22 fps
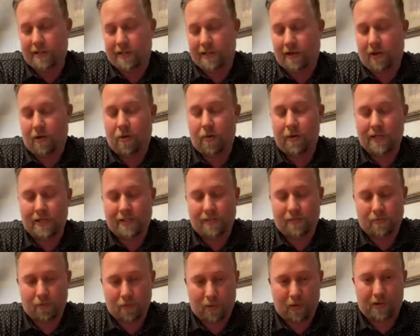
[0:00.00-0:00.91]
They
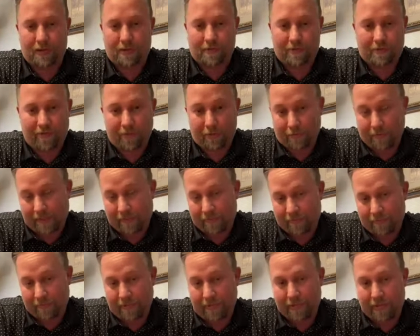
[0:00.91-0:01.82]
always work for
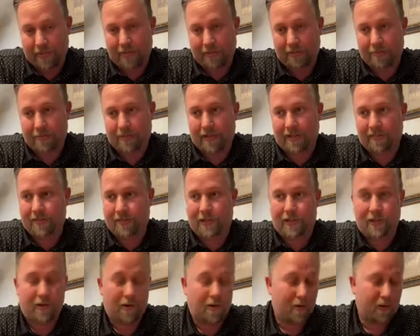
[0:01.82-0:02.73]
me. I've
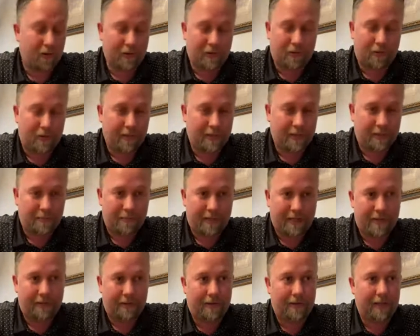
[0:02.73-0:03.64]
just heard horror stories
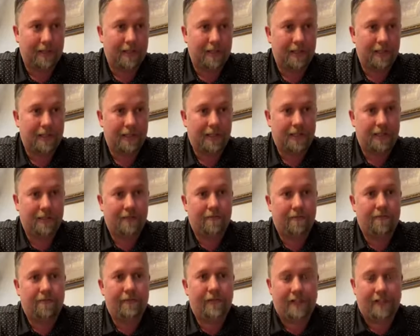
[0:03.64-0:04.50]
about the